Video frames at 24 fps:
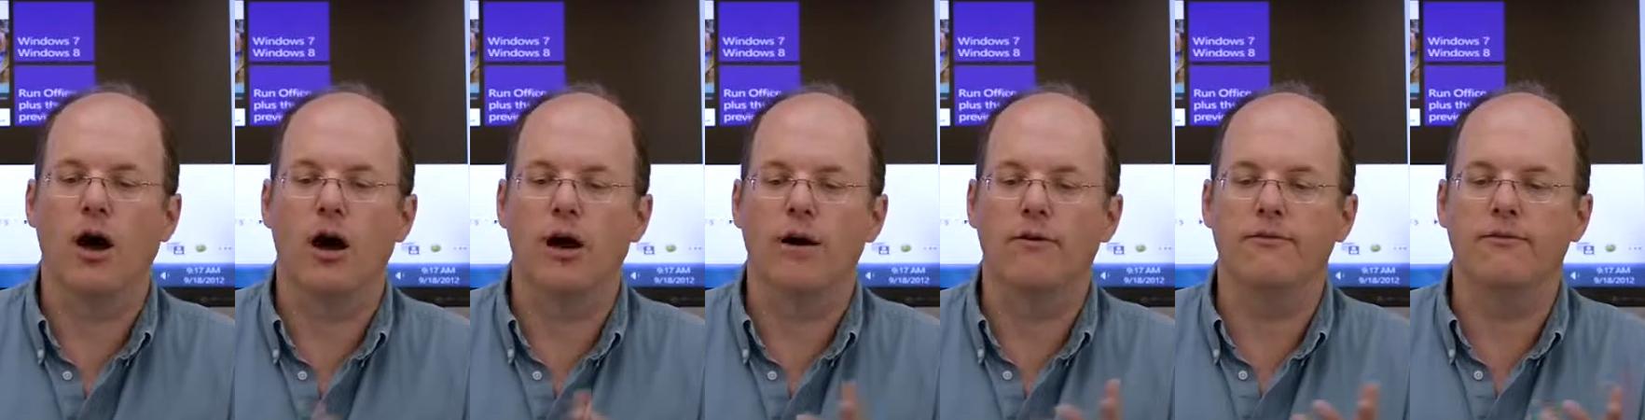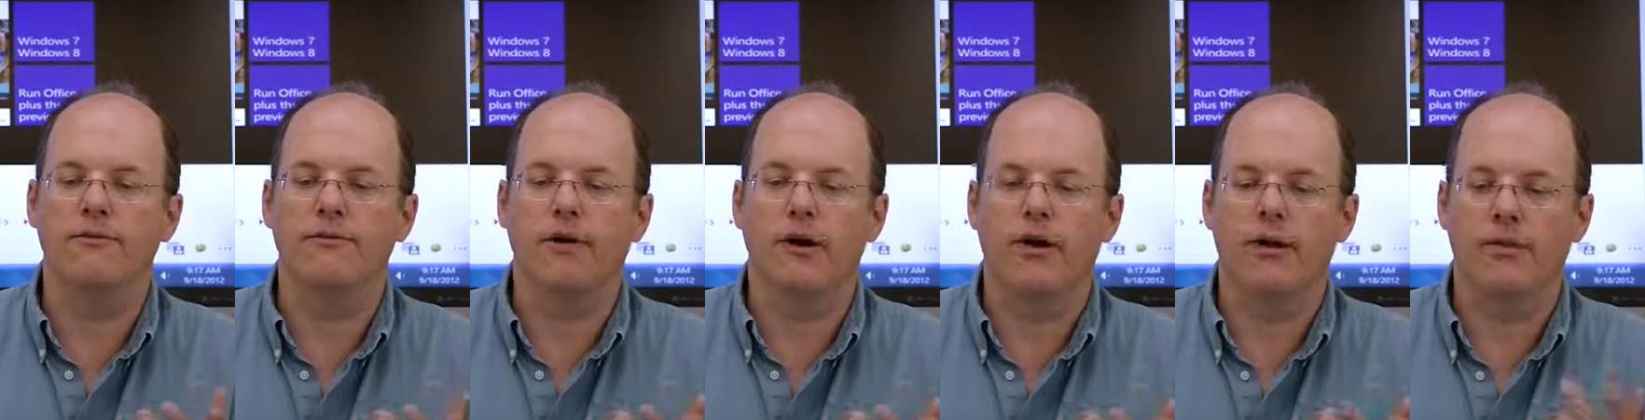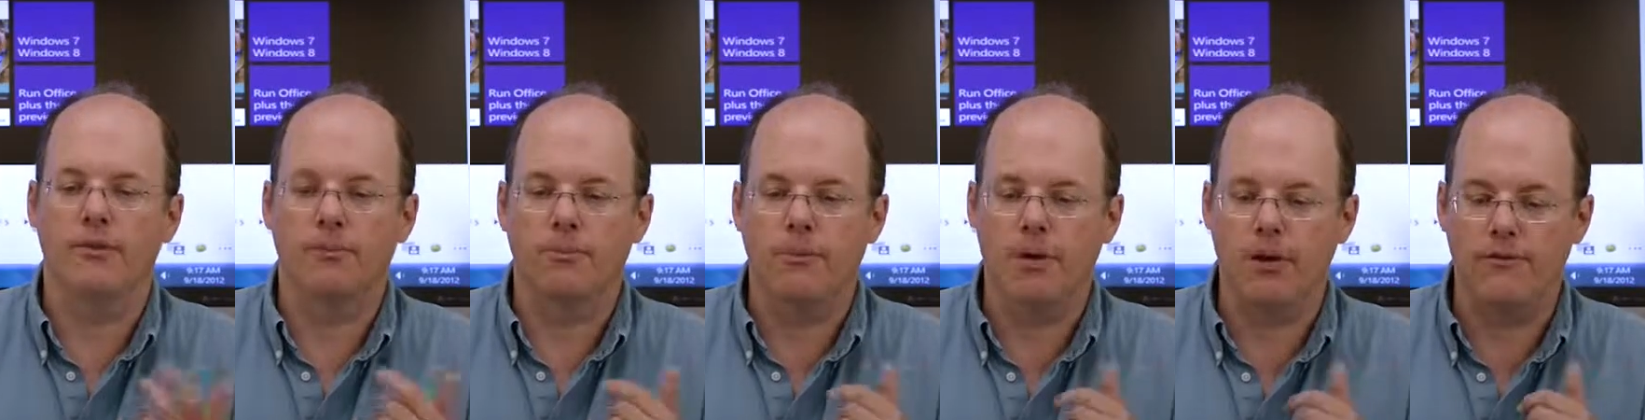of
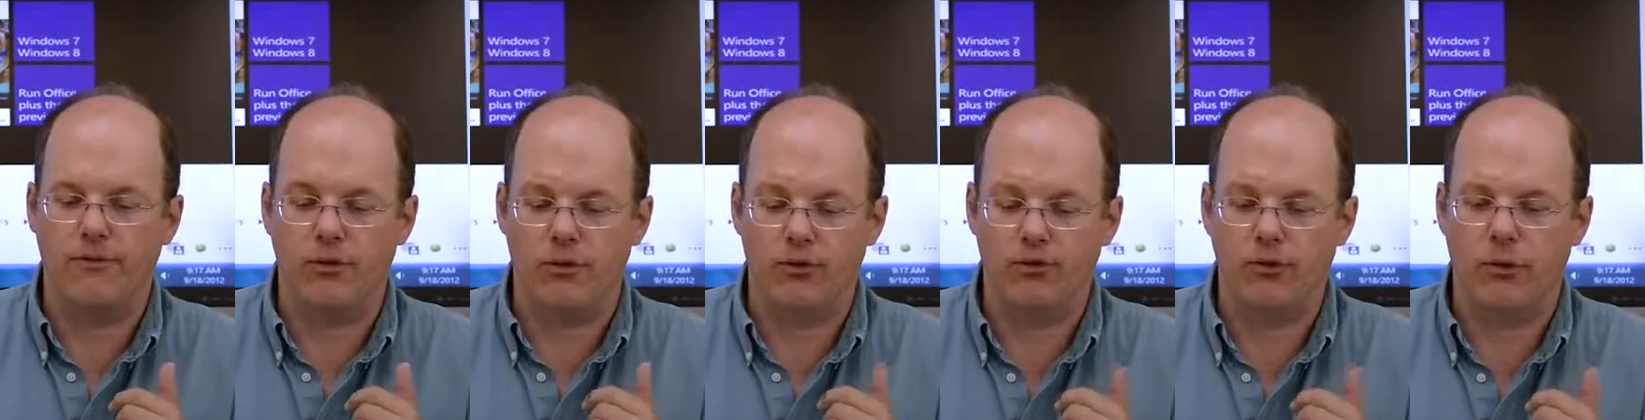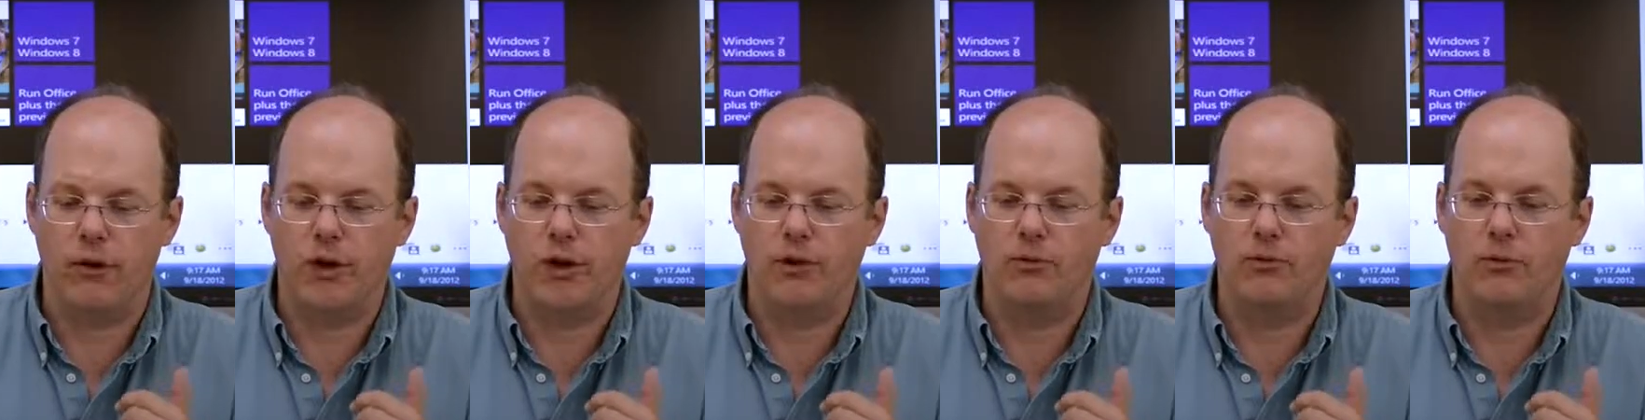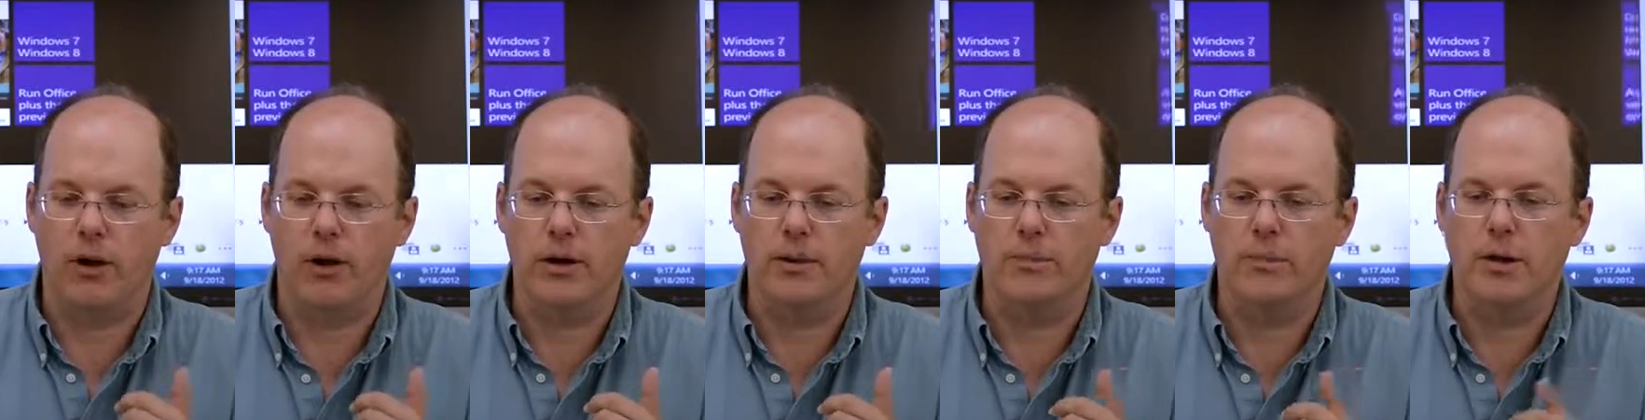the preview. So you can
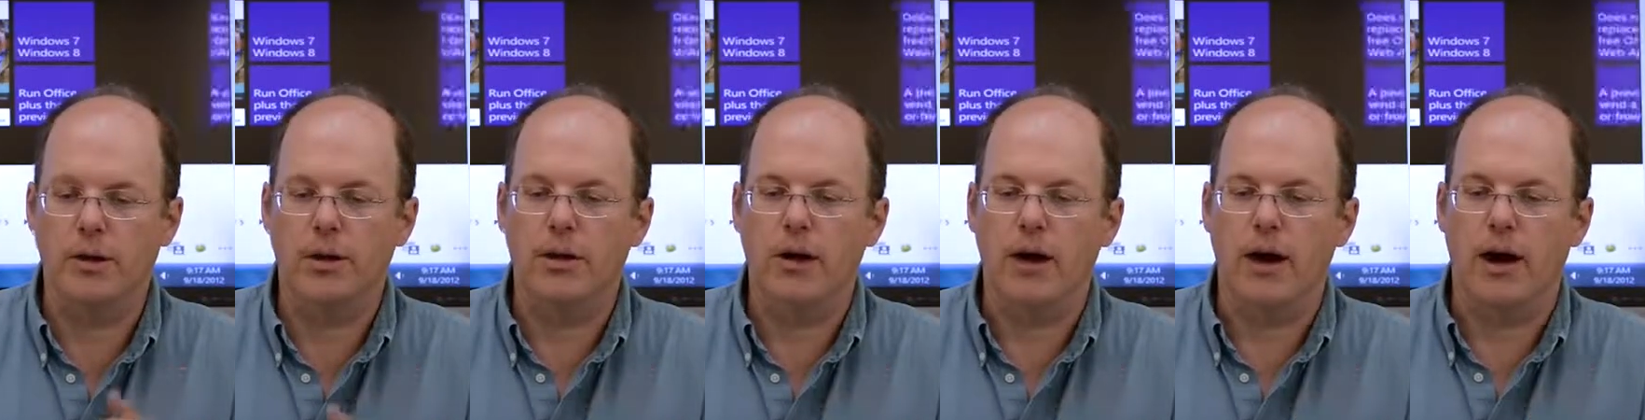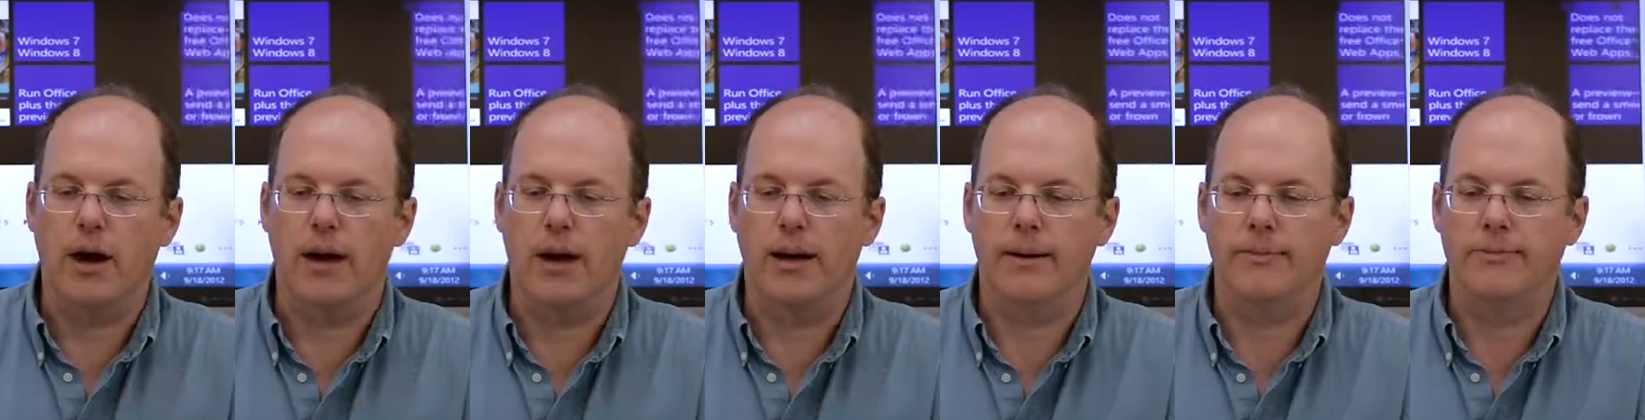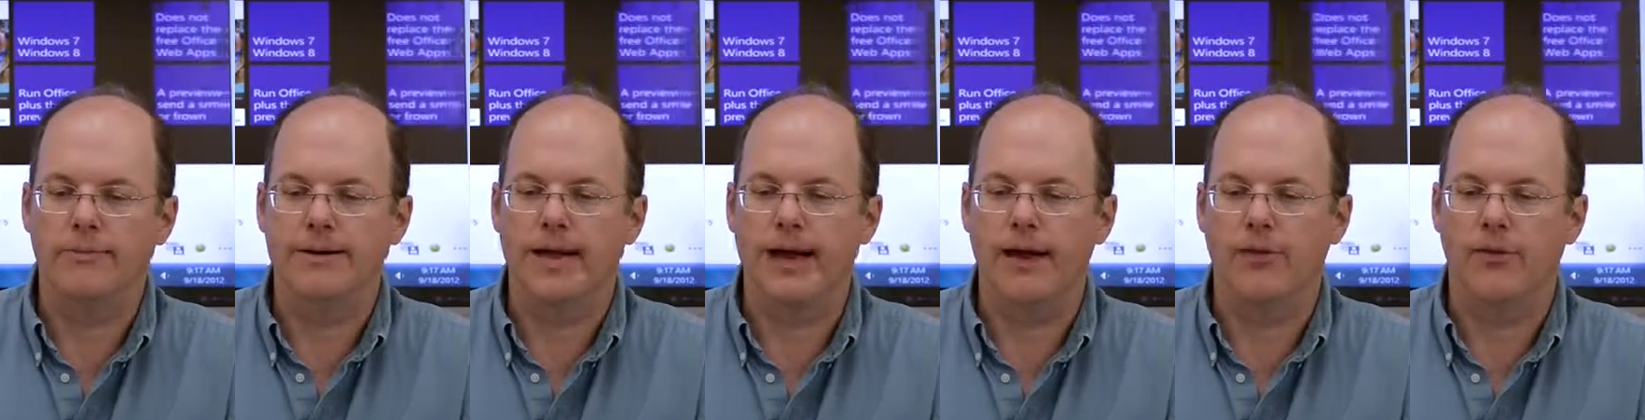run them
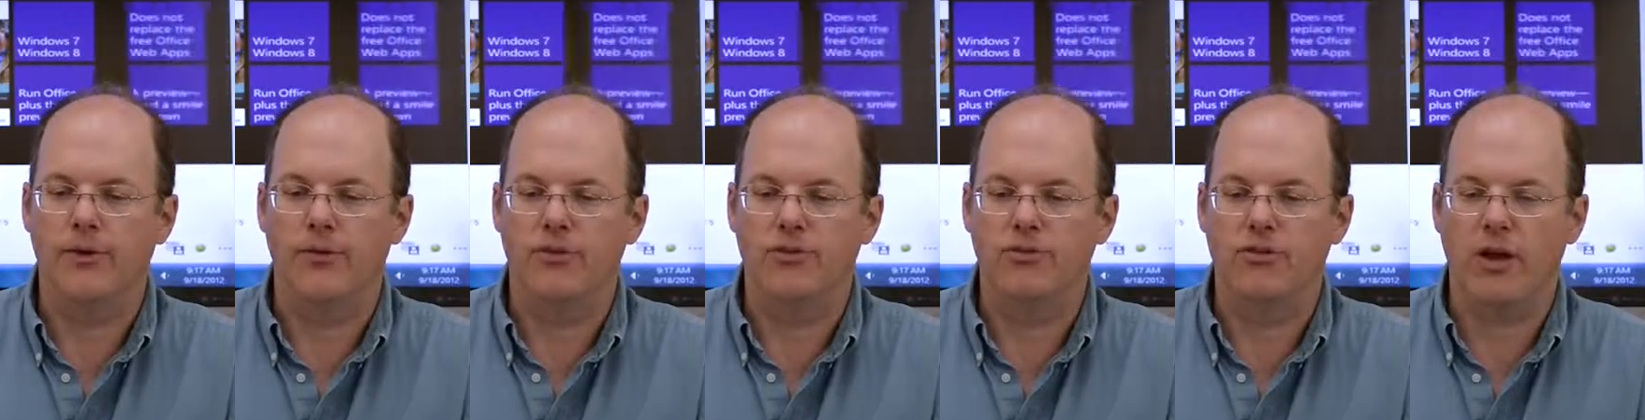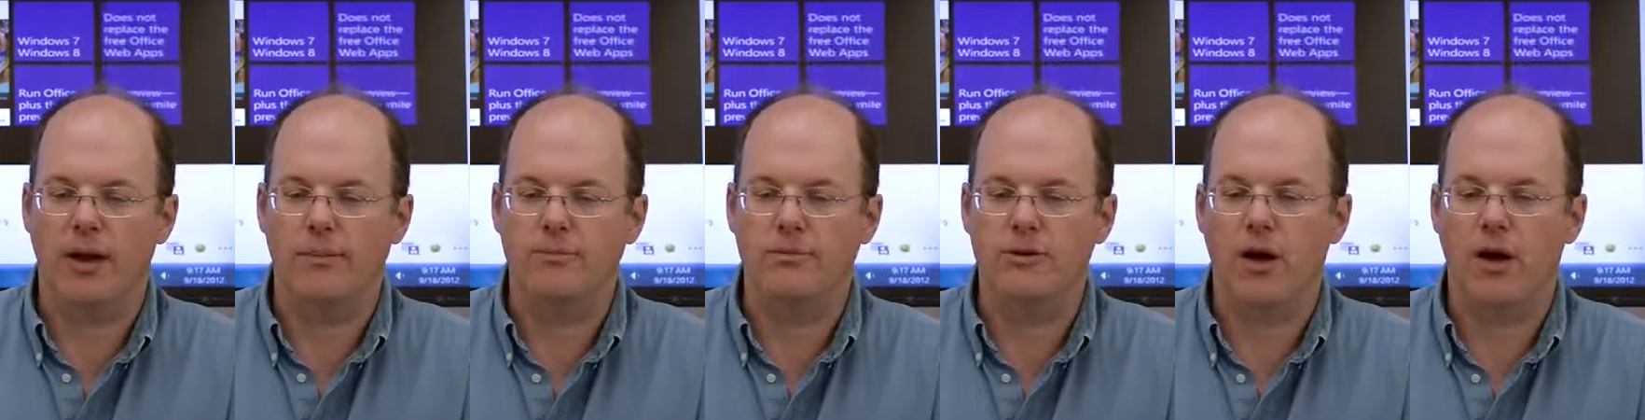together at the same